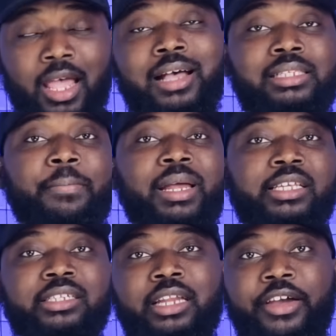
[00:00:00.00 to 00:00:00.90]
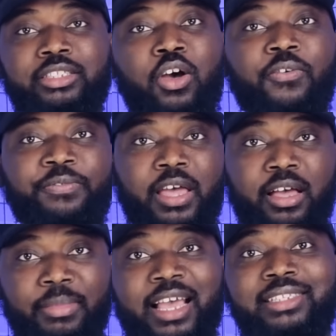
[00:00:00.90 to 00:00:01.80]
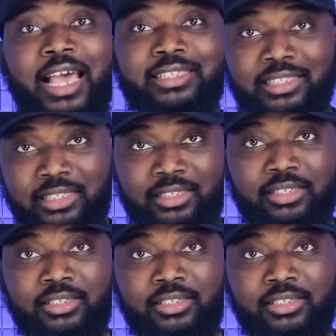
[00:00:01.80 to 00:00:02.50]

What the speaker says: as the managing director of SIC.